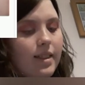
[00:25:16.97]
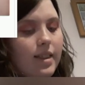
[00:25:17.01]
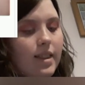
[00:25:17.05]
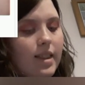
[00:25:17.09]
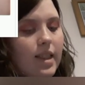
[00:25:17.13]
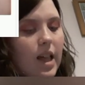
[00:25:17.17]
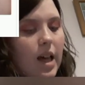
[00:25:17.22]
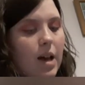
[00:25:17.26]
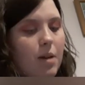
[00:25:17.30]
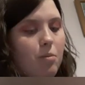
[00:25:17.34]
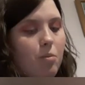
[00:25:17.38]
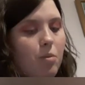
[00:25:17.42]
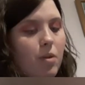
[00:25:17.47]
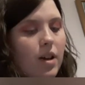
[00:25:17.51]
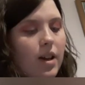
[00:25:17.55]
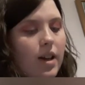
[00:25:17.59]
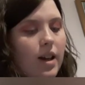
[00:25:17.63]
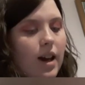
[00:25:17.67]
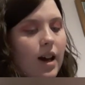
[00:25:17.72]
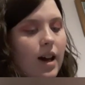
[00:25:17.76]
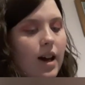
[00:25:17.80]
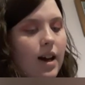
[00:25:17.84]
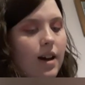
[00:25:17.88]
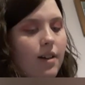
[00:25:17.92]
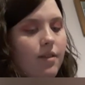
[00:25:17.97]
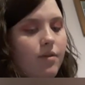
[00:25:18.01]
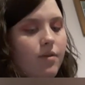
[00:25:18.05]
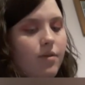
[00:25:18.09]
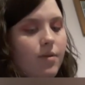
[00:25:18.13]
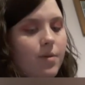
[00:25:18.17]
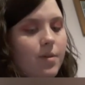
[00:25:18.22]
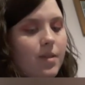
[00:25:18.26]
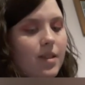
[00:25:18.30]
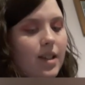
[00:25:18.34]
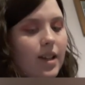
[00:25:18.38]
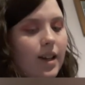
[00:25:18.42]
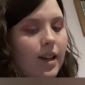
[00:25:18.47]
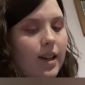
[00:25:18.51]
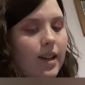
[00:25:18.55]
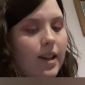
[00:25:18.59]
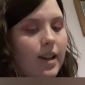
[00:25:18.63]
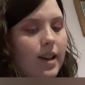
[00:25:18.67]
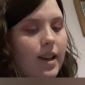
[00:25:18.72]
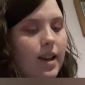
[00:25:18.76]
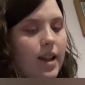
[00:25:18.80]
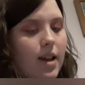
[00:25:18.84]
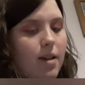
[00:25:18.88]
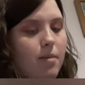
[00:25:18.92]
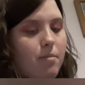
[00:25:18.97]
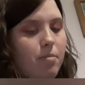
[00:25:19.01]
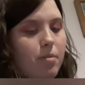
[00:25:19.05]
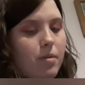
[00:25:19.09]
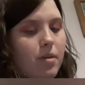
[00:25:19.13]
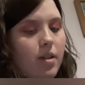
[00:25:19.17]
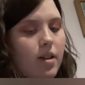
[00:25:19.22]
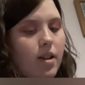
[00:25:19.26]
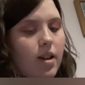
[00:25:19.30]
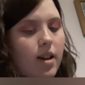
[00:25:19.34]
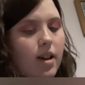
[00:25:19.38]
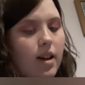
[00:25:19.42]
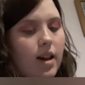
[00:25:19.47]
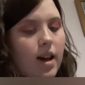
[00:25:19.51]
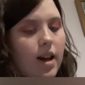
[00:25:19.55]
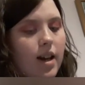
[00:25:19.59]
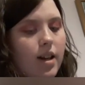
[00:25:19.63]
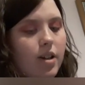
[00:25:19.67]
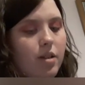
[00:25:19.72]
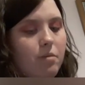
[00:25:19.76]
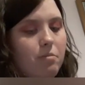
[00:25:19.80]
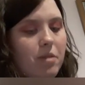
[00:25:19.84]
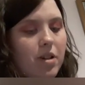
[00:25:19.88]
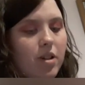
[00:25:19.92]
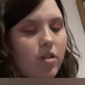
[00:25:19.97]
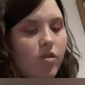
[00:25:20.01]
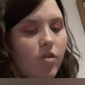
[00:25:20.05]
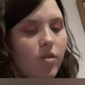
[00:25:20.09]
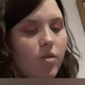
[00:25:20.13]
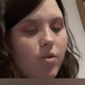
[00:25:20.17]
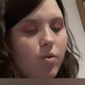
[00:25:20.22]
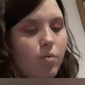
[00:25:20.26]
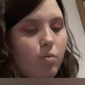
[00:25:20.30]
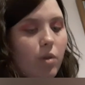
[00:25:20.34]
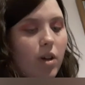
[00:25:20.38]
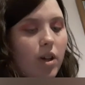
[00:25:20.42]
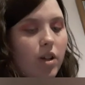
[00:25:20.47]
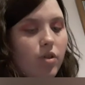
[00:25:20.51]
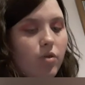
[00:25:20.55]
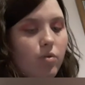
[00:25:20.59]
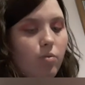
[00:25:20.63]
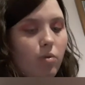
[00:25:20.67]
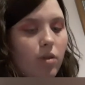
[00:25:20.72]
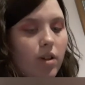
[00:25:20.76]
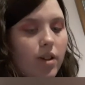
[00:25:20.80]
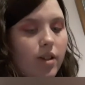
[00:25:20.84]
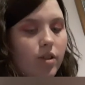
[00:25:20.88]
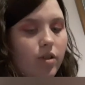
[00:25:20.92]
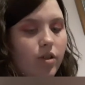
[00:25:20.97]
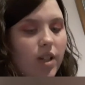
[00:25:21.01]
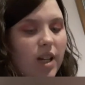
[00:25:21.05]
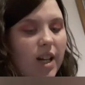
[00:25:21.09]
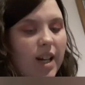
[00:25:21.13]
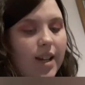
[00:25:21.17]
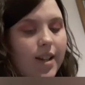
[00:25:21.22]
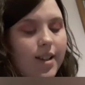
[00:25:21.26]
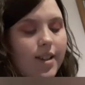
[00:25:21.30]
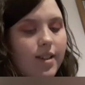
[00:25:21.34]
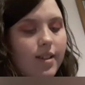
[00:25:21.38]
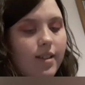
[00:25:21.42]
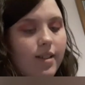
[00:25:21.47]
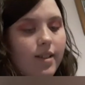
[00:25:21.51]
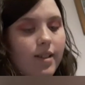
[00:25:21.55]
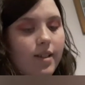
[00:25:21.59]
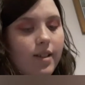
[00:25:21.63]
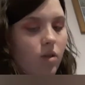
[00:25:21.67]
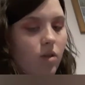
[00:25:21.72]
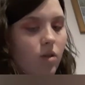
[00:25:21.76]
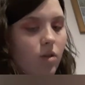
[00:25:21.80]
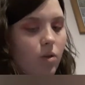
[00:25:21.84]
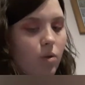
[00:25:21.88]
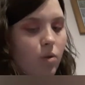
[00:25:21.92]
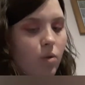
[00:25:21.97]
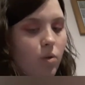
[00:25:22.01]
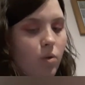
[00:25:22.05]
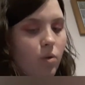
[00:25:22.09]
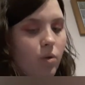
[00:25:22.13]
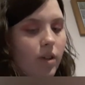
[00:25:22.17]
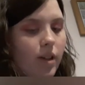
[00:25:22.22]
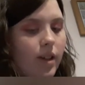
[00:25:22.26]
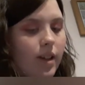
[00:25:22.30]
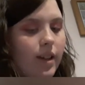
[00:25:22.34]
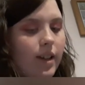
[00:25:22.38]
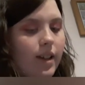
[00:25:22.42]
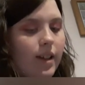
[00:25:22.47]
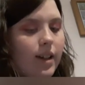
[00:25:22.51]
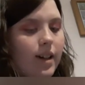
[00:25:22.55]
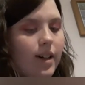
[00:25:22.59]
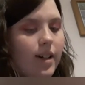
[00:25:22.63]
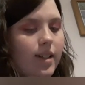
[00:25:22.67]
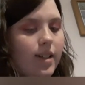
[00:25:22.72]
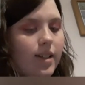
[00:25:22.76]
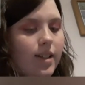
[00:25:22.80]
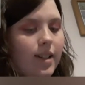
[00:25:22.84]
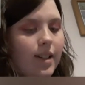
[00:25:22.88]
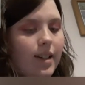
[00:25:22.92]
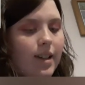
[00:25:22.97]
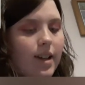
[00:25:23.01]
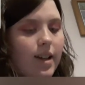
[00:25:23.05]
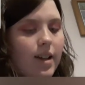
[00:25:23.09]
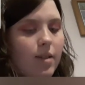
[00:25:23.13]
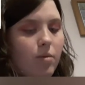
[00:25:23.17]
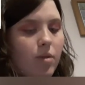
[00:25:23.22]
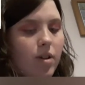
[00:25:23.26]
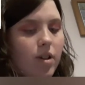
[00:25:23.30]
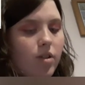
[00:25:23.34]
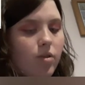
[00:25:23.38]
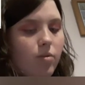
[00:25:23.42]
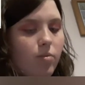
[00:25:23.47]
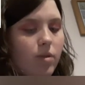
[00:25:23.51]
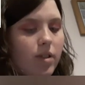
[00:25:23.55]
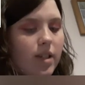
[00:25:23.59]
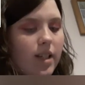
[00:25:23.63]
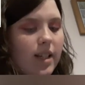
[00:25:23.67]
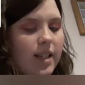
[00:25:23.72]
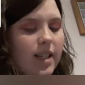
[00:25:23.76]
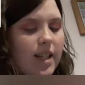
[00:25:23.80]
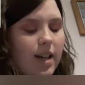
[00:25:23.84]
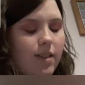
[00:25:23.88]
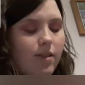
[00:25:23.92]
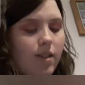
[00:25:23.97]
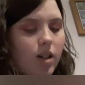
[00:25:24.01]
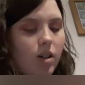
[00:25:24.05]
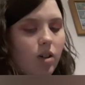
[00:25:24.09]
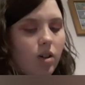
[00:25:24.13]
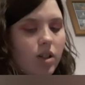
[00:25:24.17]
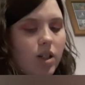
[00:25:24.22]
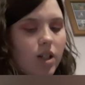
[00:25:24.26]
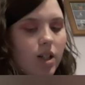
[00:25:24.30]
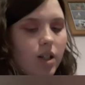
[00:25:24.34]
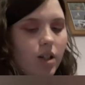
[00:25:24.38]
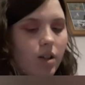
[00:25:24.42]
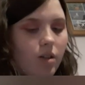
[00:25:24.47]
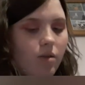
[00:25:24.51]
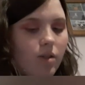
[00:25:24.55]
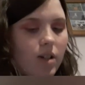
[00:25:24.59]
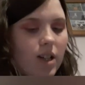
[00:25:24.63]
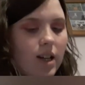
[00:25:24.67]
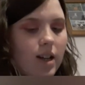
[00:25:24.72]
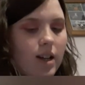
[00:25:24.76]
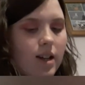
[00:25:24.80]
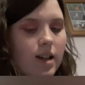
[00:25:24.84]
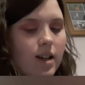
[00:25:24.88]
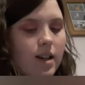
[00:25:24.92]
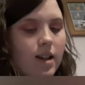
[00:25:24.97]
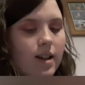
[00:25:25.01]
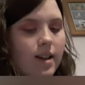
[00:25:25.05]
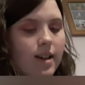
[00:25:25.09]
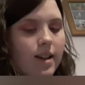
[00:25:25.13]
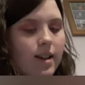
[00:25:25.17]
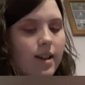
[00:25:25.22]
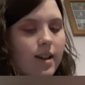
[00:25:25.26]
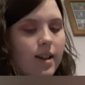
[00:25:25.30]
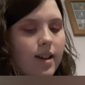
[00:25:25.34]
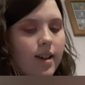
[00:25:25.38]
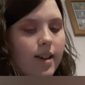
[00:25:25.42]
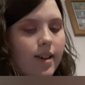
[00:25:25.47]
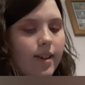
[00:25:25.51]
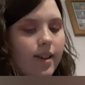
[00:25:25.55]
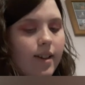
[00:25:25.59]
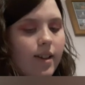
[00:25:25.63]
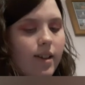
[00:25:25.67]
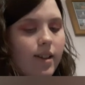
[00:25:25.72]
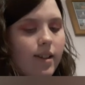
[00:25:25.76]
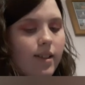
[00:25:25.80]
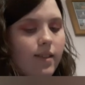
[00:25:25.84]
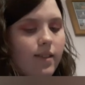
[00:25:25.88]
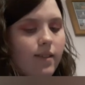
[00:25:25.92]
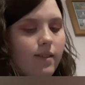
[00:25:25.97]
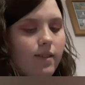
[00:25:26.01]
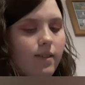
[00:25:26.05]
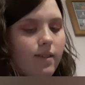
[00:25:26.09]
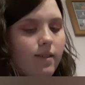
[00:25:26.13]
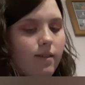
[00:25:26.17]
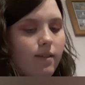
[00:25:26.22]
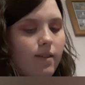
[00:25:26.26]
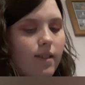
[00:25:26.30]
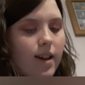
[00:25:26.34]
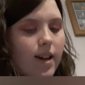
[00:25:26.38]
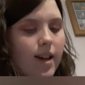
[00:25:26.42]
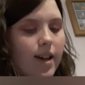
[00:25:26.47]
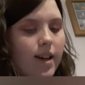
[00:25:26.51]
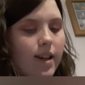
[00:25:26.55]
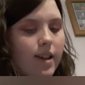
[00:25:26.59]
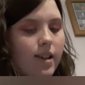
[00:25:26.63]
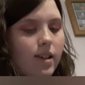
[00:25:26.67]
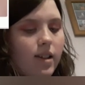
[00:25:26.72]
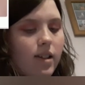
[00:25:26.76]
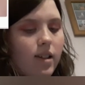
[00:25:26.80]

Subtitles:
Then we have the lip animations, which were in the shades Gandley, which was a terracotta nude. Grey